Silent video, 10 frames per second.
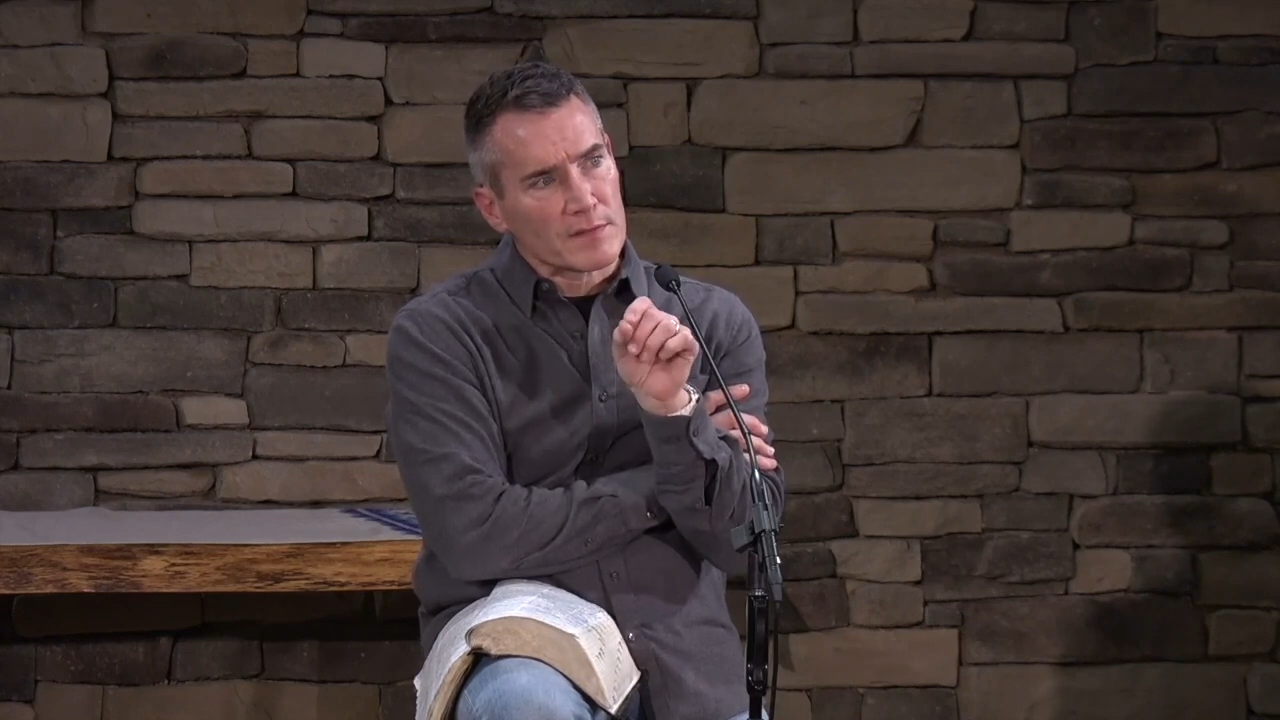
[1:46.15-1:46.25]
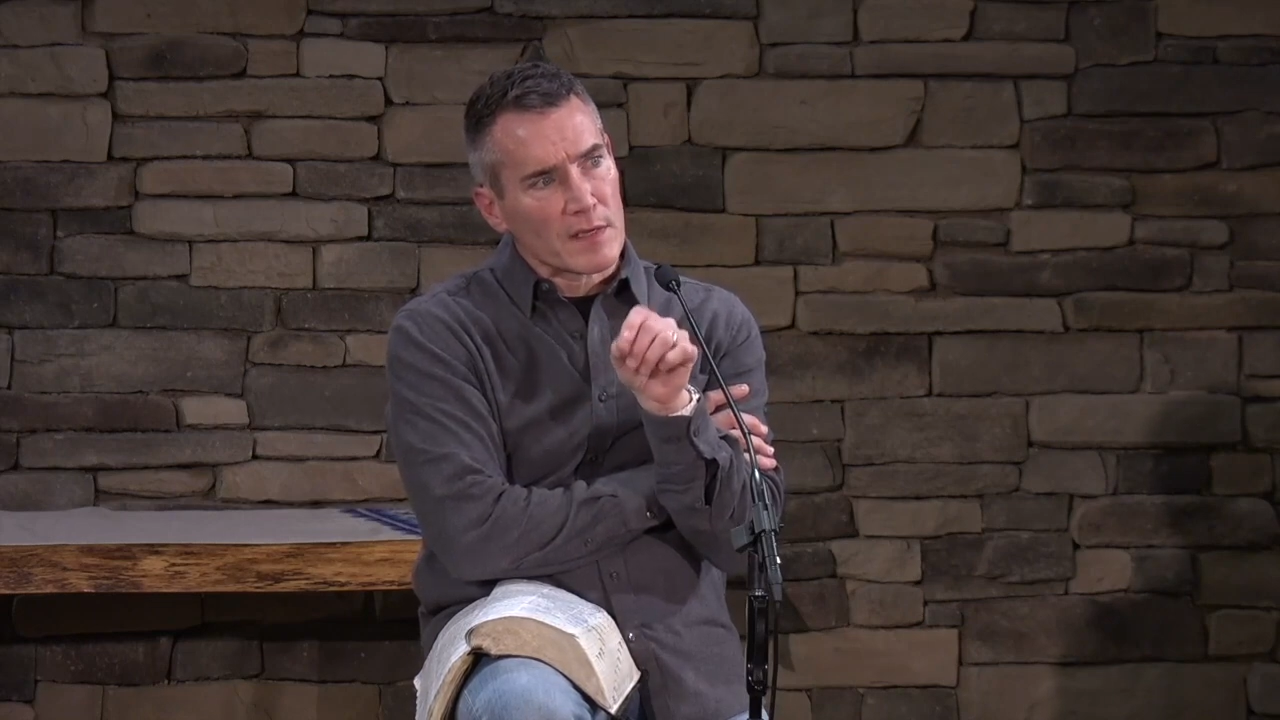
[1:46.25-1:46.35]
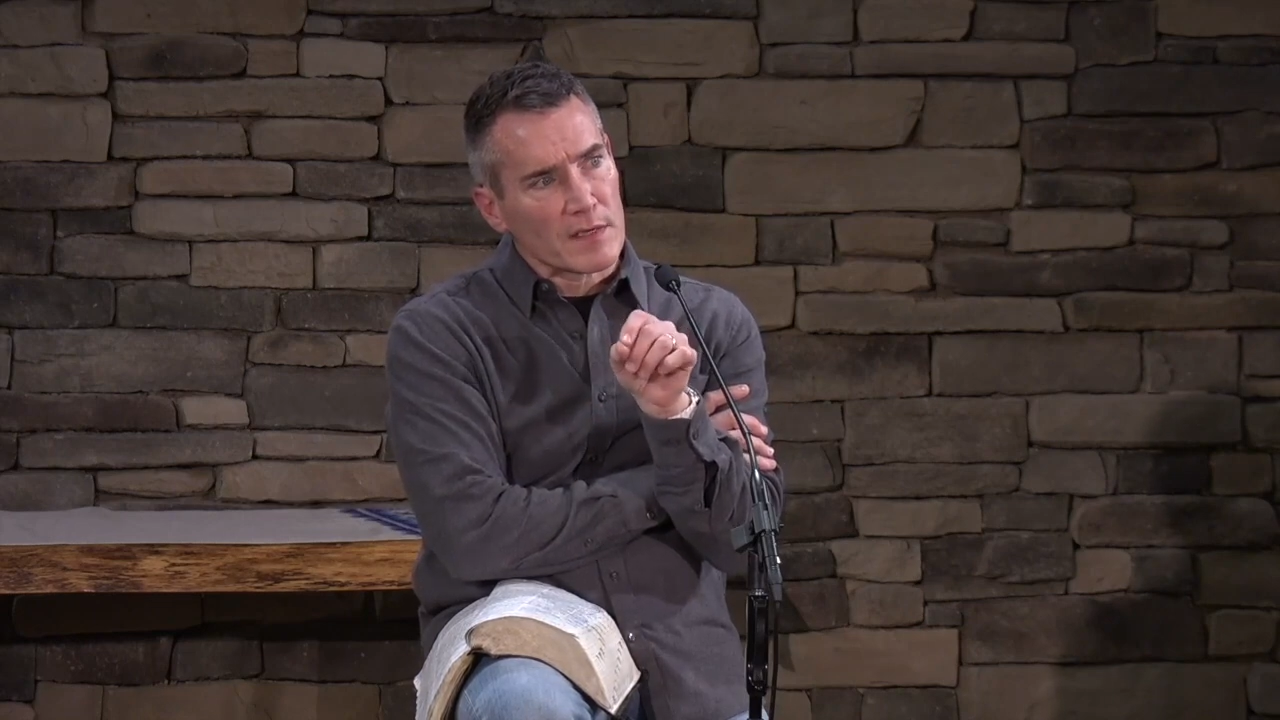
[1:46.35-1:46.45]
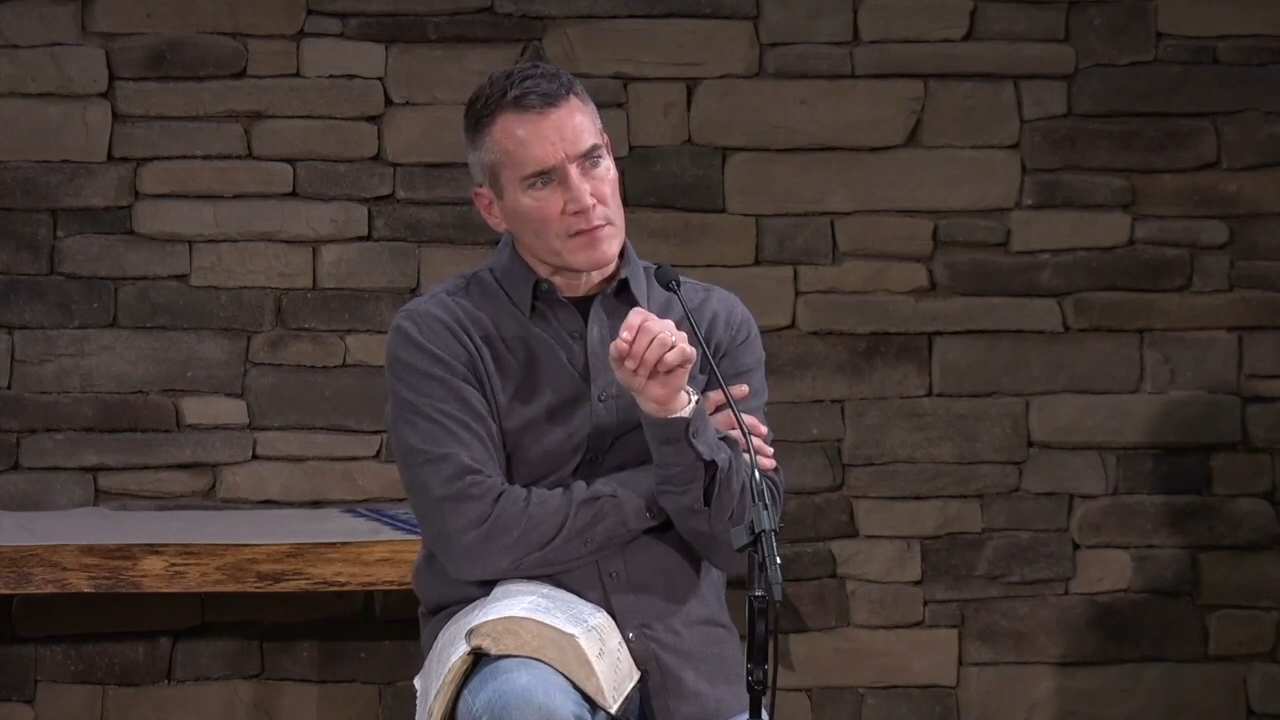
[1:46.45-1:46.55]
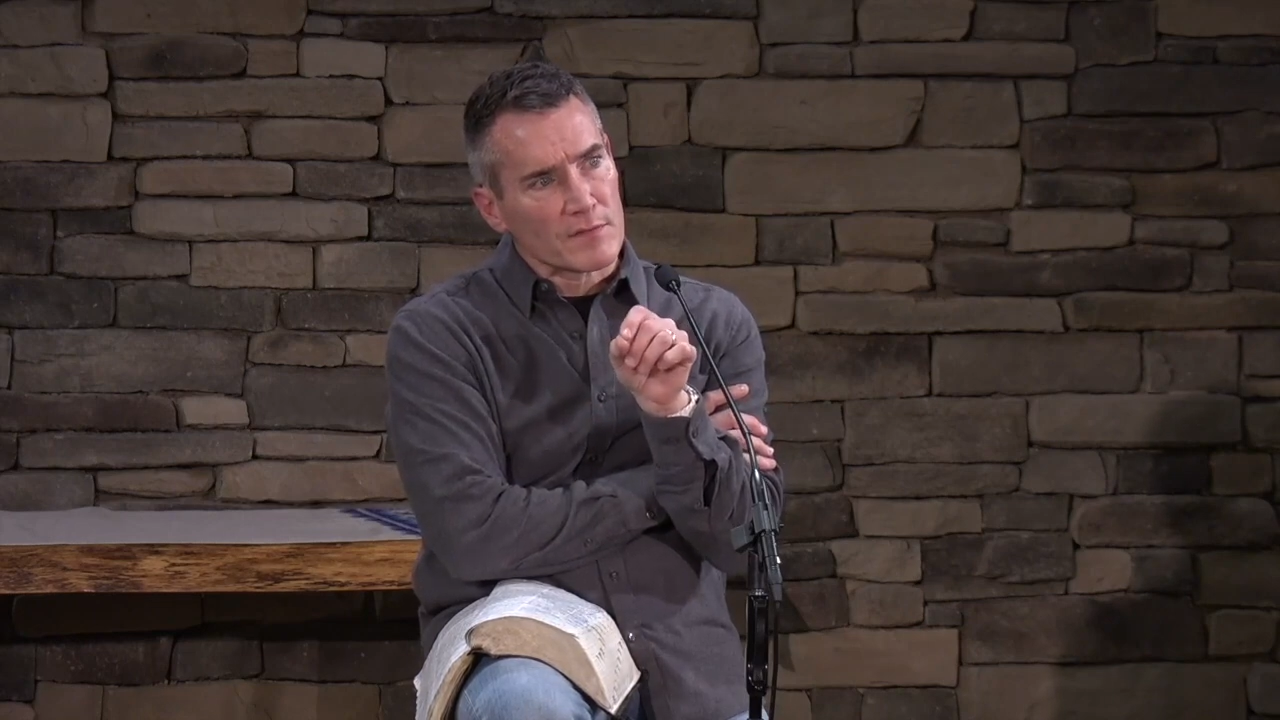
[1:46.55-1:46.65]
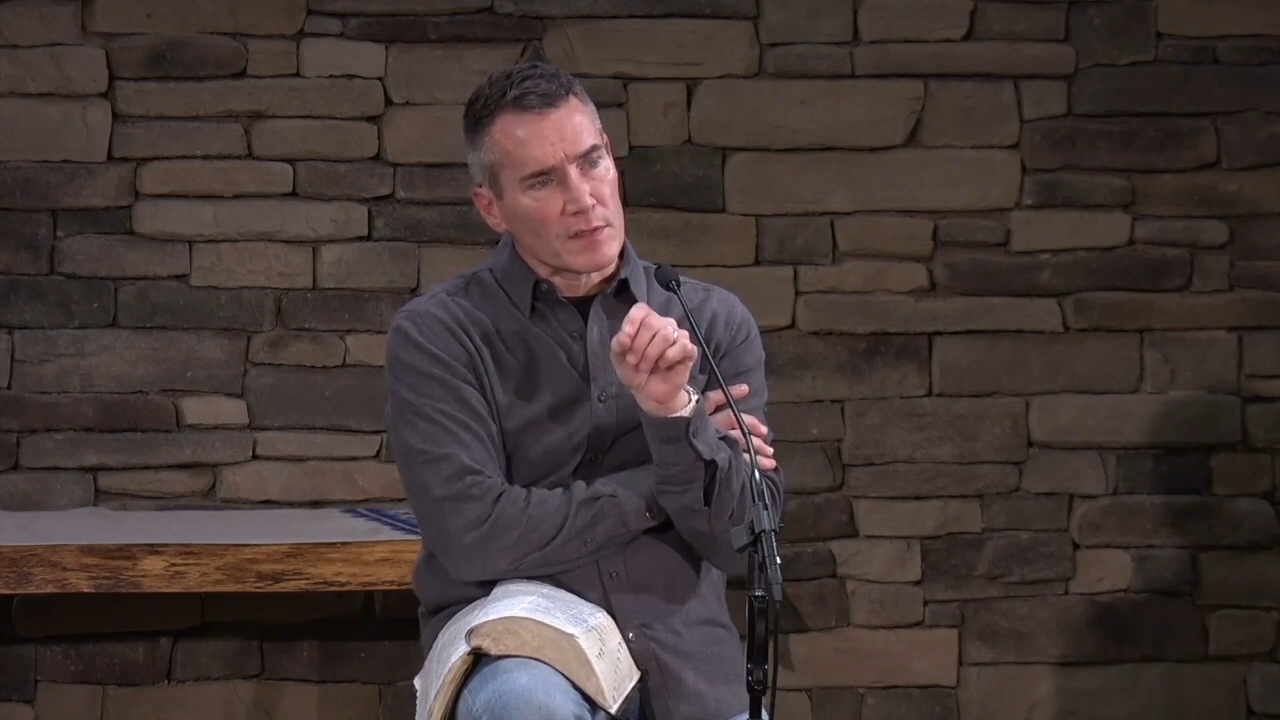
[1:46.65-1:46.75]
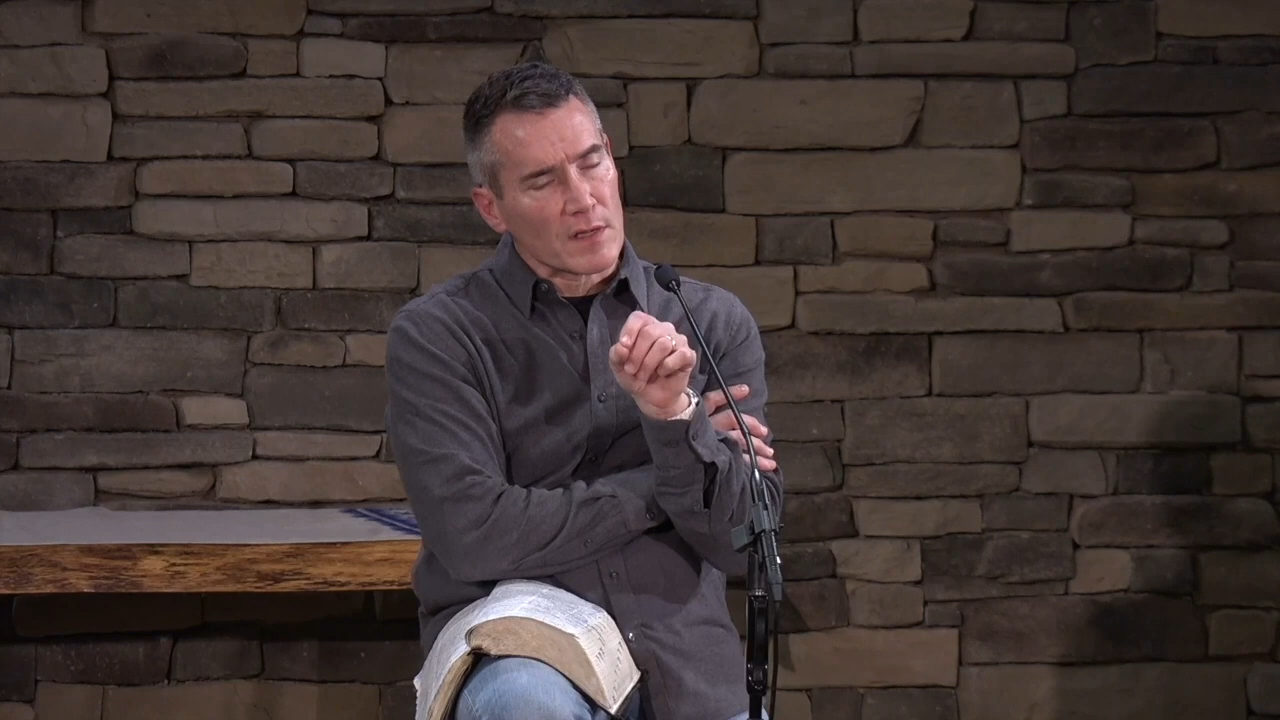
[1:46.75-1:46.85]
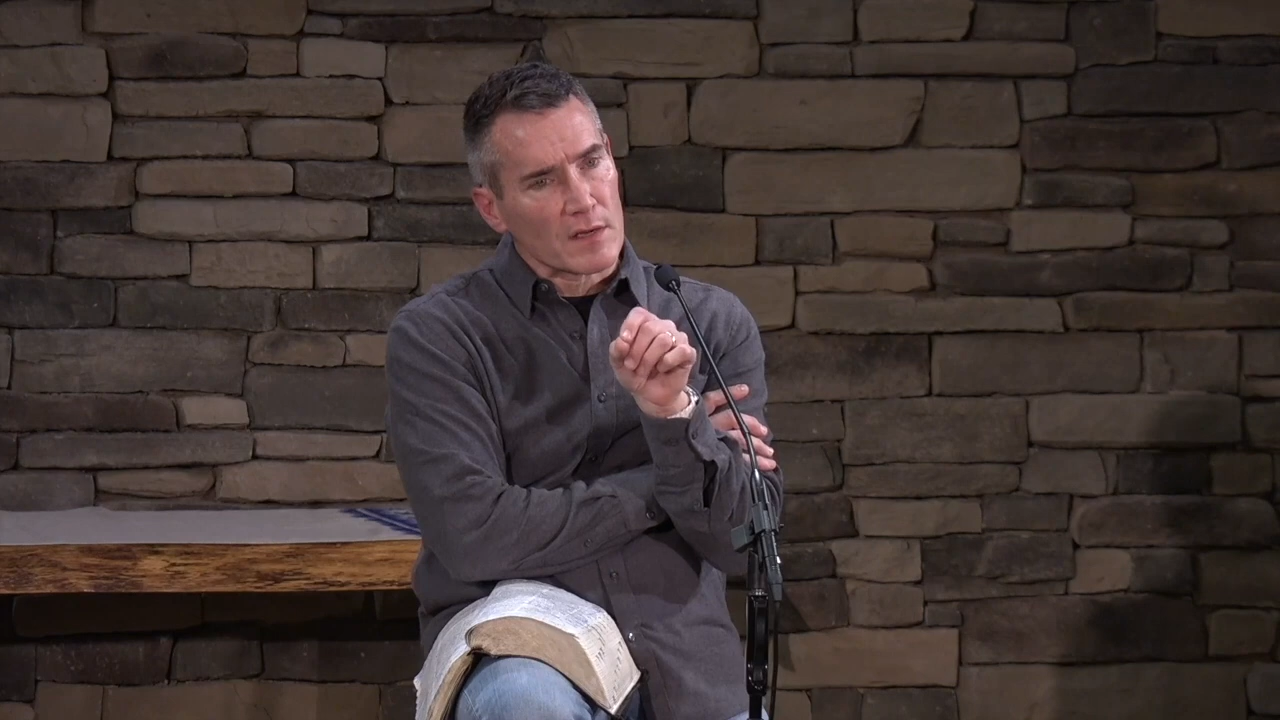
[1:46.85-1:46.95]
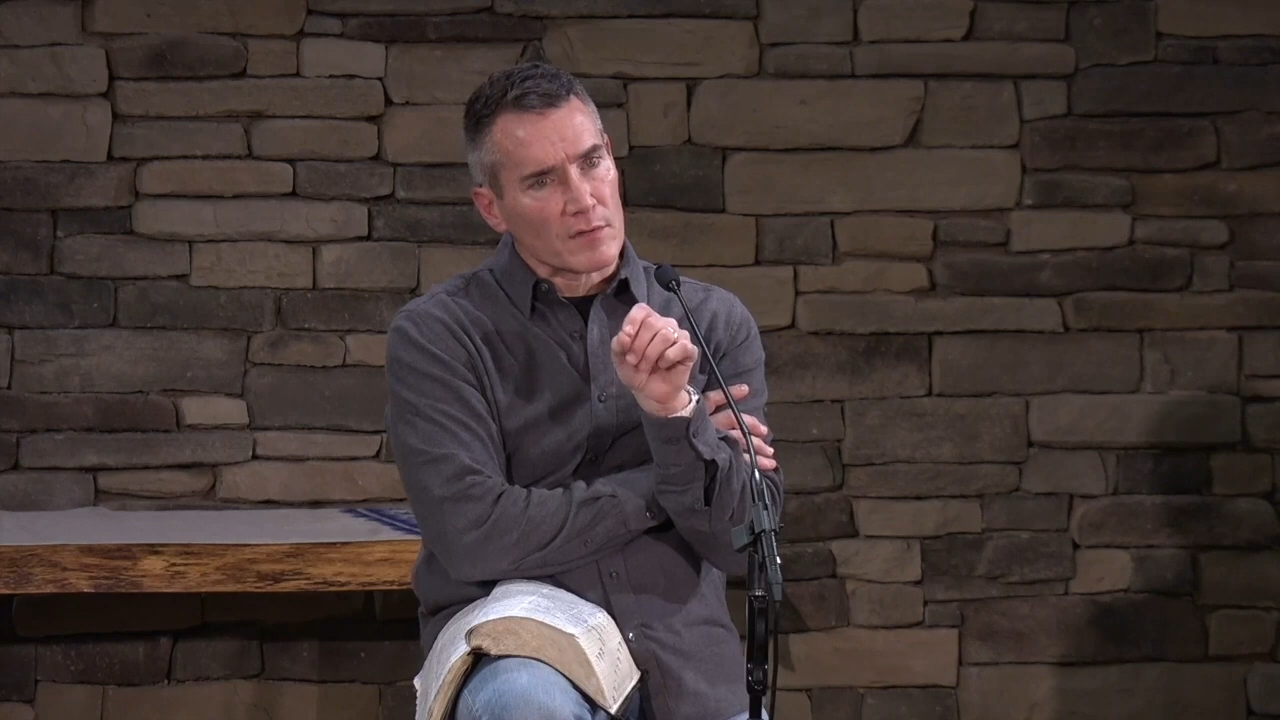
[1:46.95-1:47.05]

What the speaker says: size of a dot